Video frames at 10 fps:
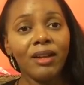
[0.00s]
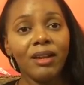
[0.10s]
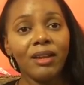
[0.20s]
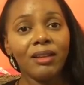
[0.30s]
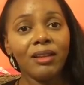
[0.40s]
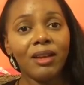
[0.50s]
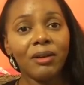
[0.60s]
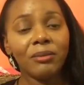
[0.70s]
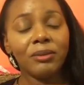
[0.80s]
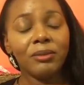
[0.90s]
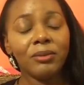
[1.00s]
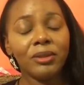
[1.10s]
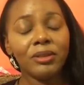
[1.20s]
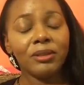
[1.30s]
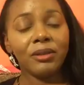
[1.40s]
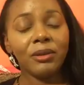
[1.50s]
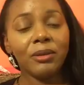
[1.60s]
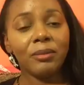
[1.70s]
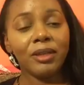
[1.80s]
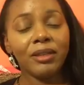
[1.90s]
and how we want to
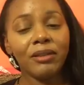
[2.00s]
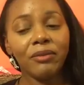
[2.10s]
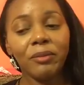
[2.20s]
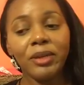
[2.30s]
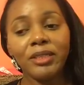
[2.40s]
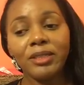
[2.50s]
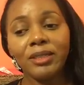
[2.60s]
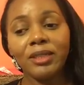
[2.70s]
know about the information.